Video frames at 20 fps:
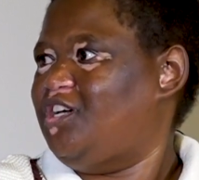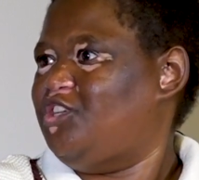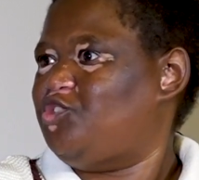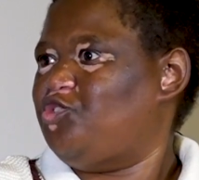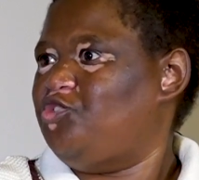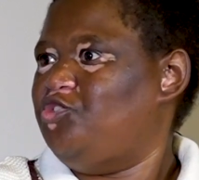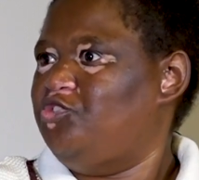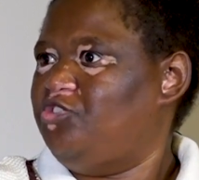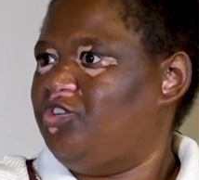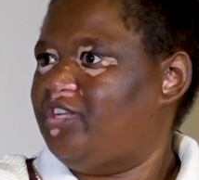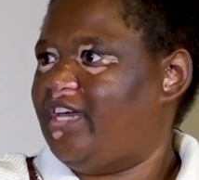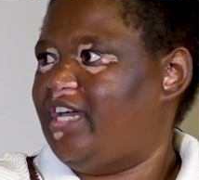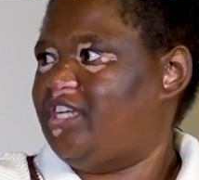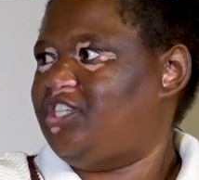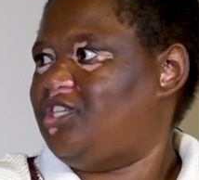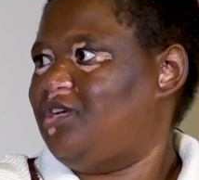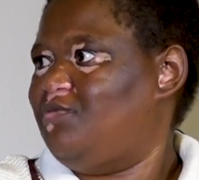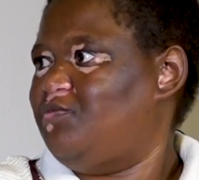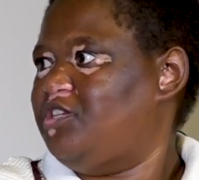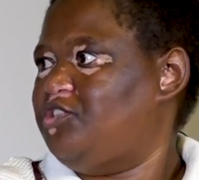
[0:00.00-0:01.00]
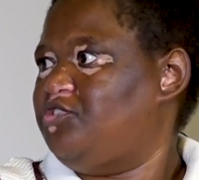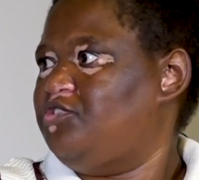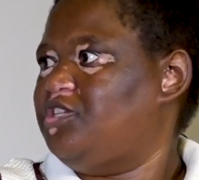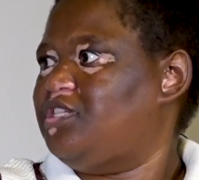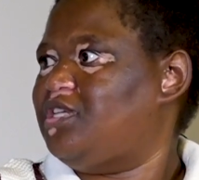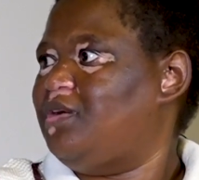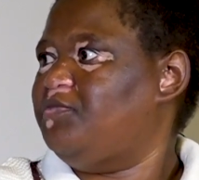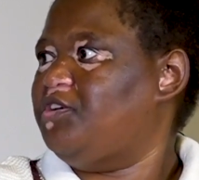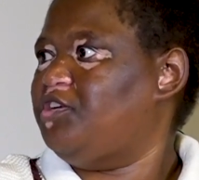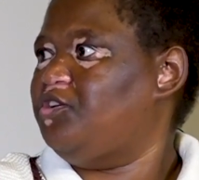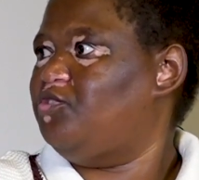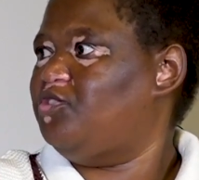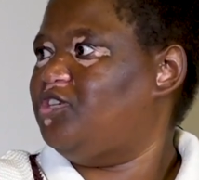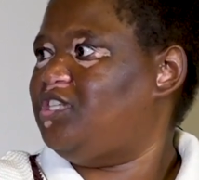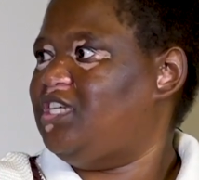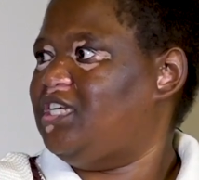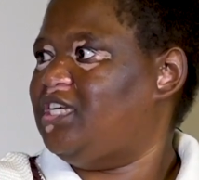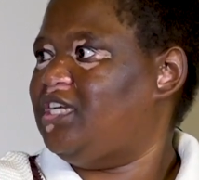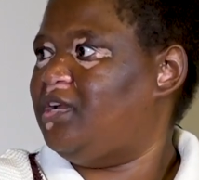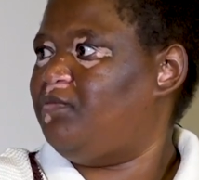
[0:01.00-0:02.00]
So you'll catch someone doing something
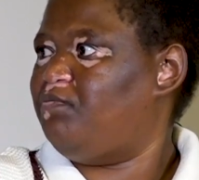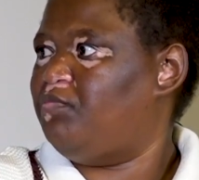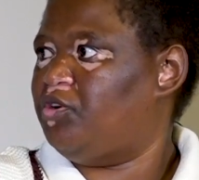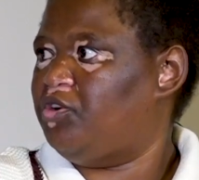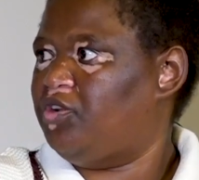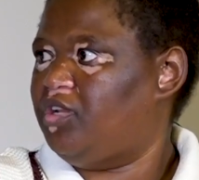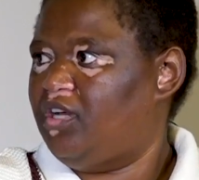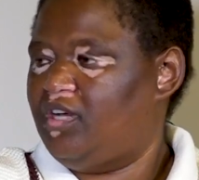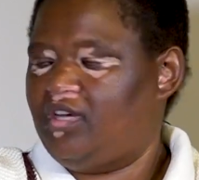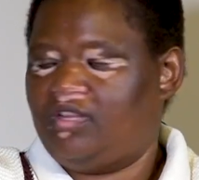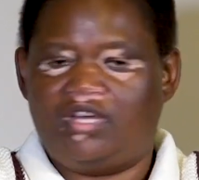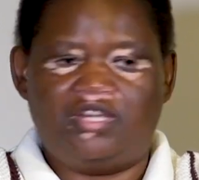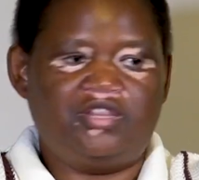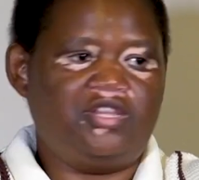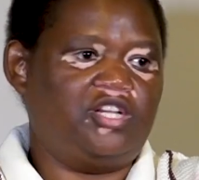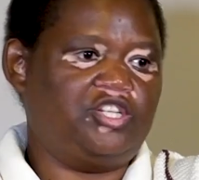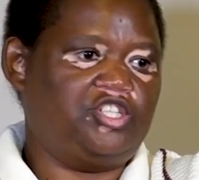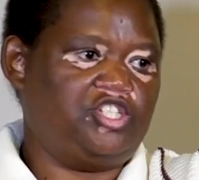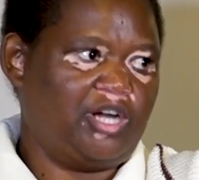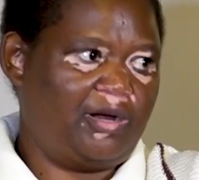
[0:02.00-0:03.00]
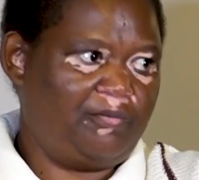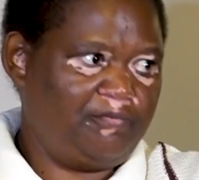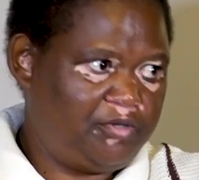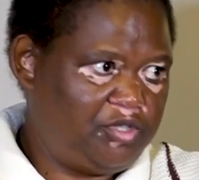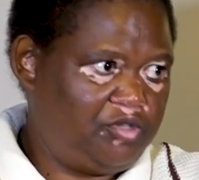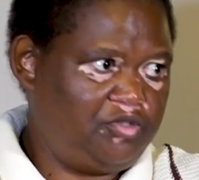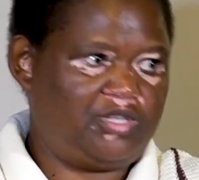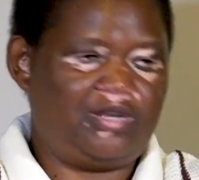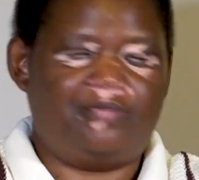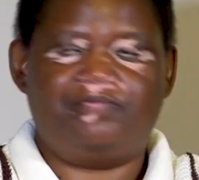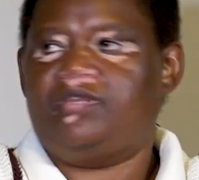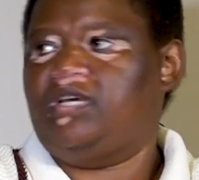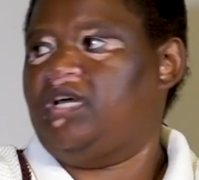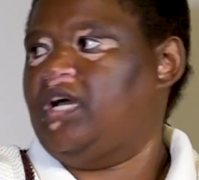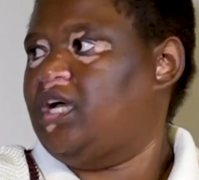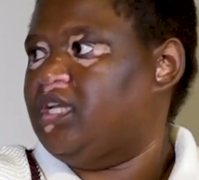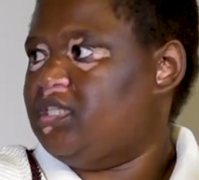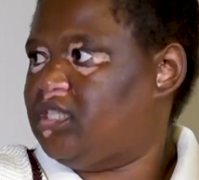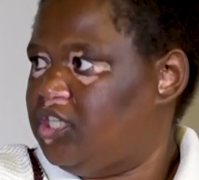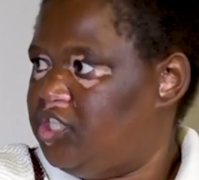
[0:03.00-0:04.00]
naughty in netball, then they'll jump to
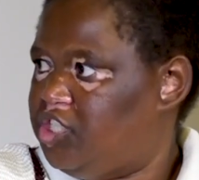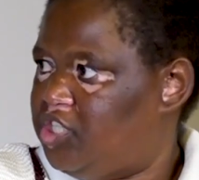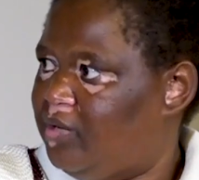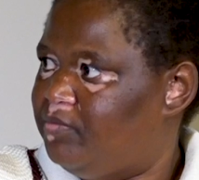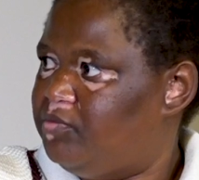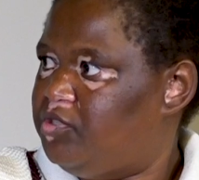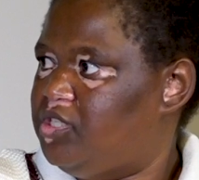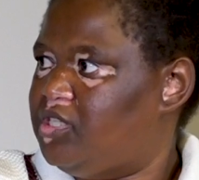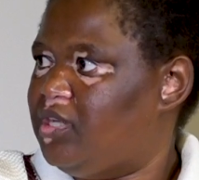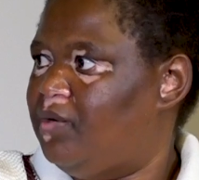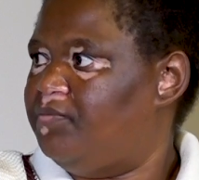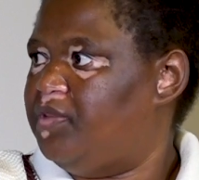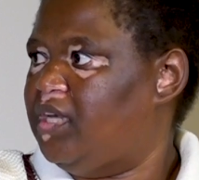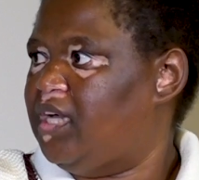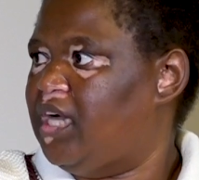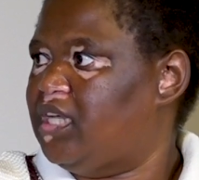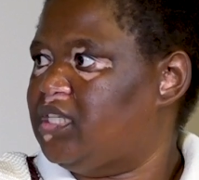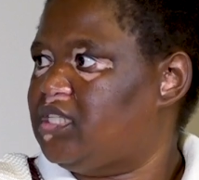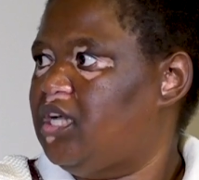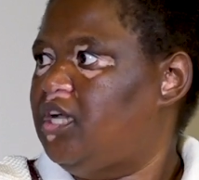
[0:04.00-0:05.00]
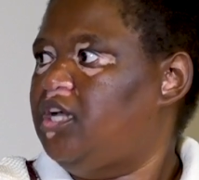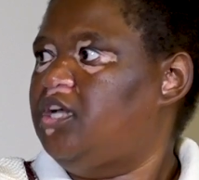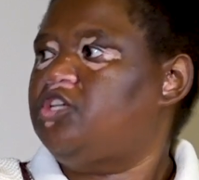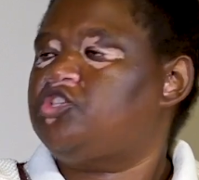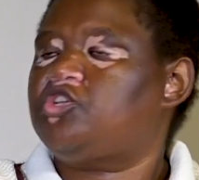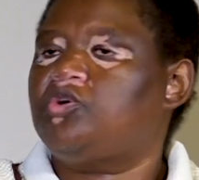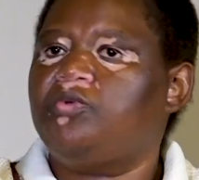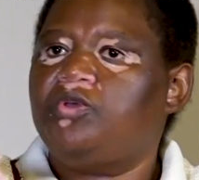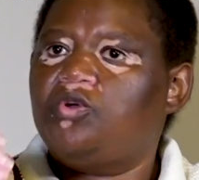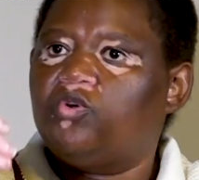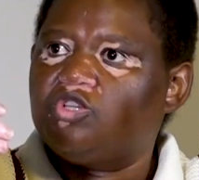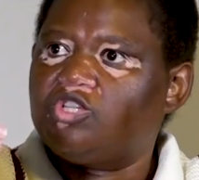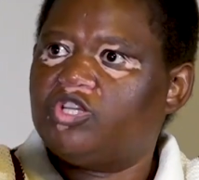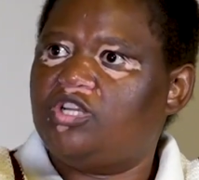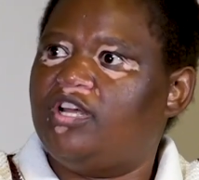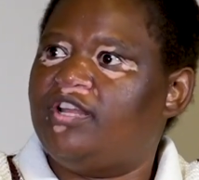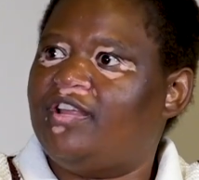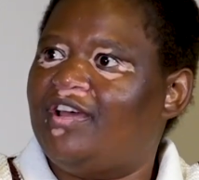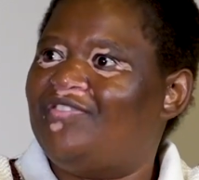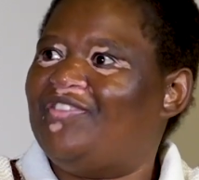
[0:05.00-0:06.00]
something else and jump to something else. So we
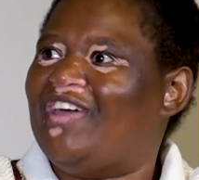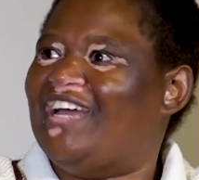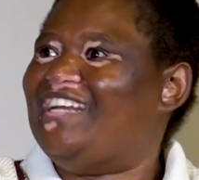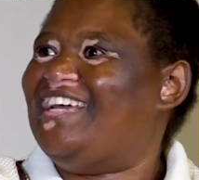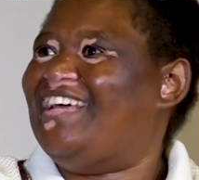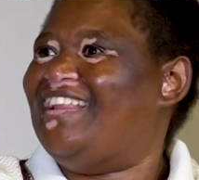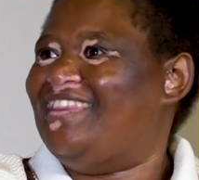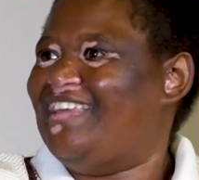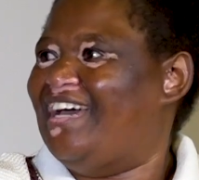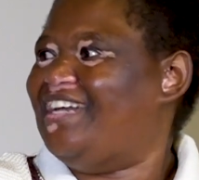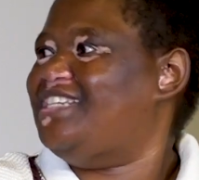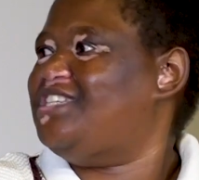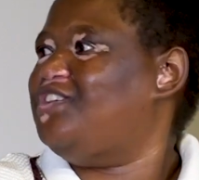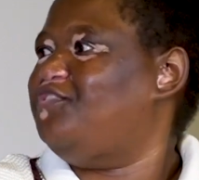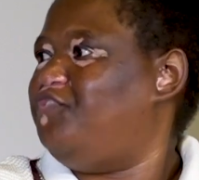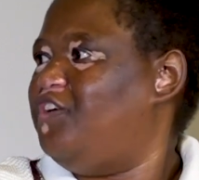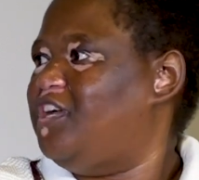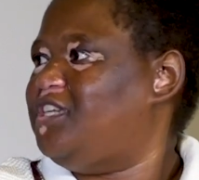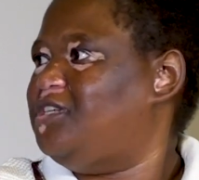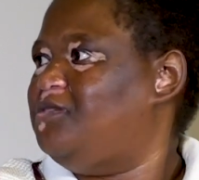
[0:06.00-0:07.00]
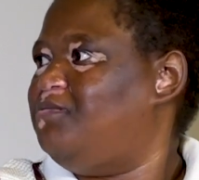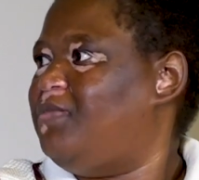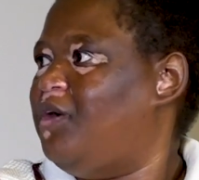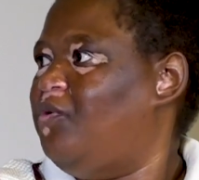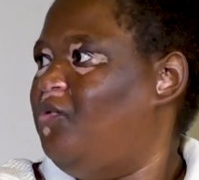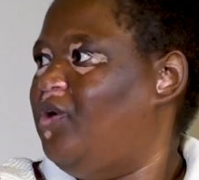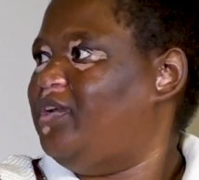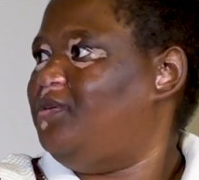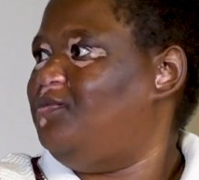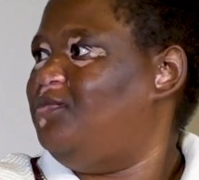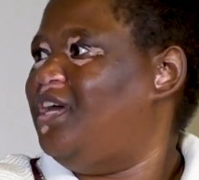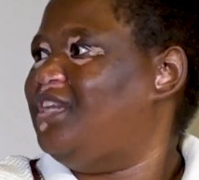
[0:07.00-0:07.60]
also, and that is affected by what?